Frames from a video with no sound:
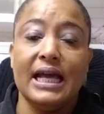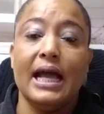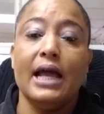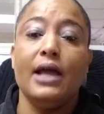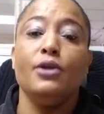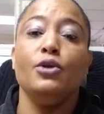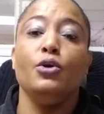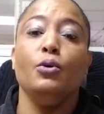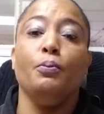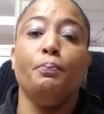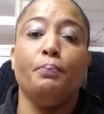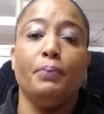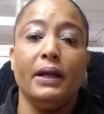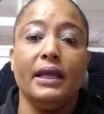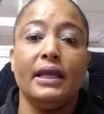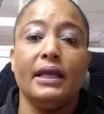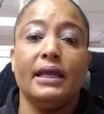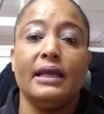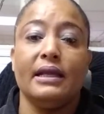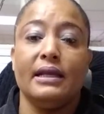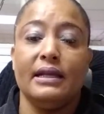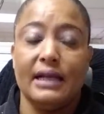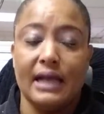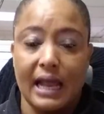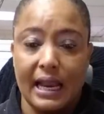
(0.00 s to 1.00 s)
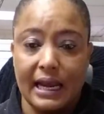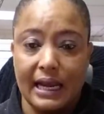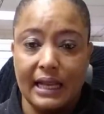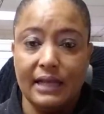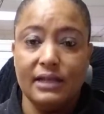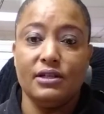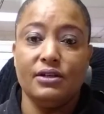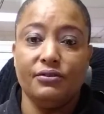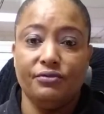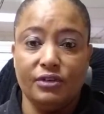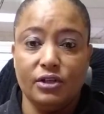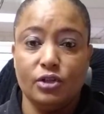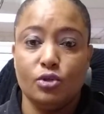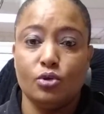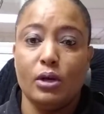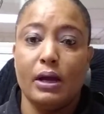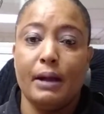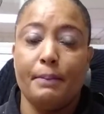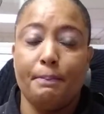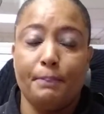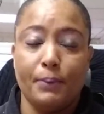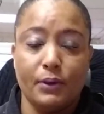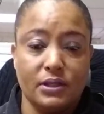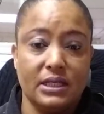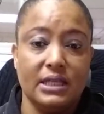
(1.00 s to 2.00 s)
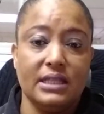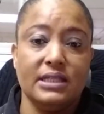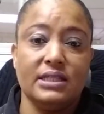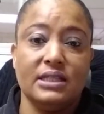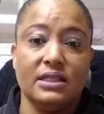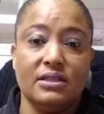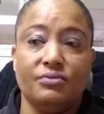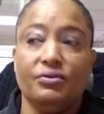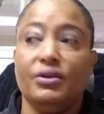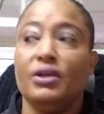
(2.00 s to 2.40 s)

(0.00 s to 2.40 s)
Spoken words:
you bring an individual purchase this